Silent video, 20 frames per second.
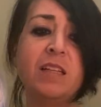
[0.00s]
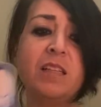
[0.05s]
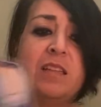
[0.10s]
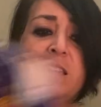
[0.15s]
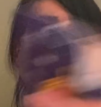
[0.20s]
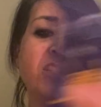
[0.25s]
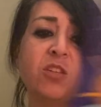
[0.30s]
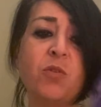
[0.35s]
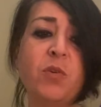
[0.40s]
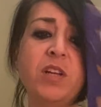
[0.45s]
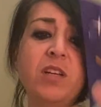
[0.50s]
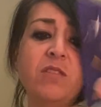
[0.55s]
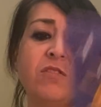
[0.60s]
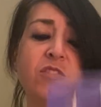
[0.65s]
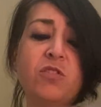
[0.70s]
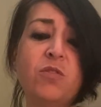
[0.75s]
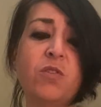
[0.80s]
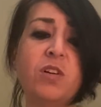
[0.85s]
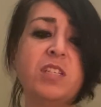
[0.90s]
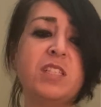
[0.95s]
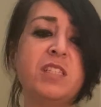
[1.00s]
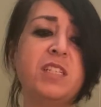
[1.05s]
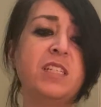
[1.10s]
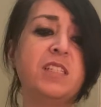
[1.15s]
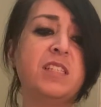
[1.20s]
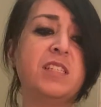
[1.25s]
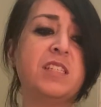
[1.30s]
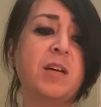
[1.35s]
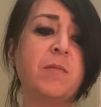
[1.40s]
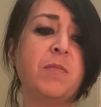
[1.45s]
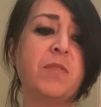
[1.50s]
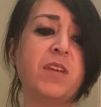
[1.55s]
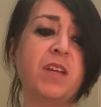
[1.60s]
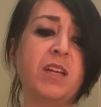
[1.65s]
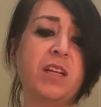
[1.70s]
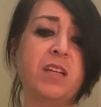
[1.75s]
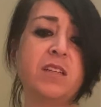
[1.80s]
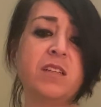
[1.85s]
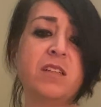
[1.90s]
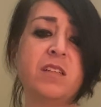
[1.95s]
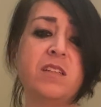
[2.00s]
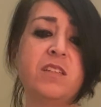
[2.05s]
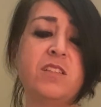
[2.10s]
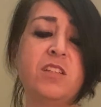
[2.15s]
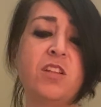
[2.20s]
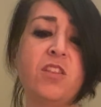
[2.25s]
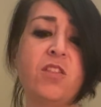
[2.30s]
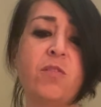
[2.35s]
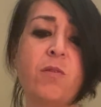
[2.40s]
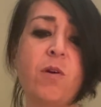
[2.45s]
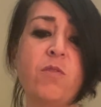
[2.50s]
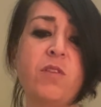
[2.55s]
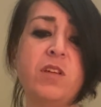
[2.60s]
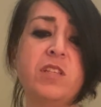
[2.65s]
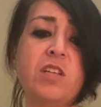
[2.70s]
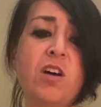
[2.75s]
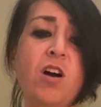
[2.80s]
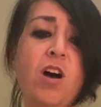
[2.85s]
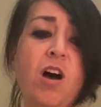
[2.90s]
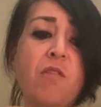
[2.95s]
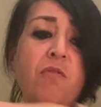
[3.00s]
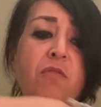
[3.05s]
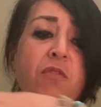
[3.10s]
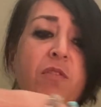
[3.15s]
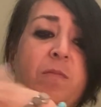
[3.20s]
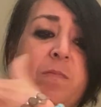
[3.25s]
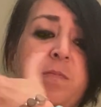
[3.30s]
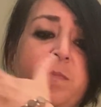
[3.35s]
This Queen of Swords did something to throw this off.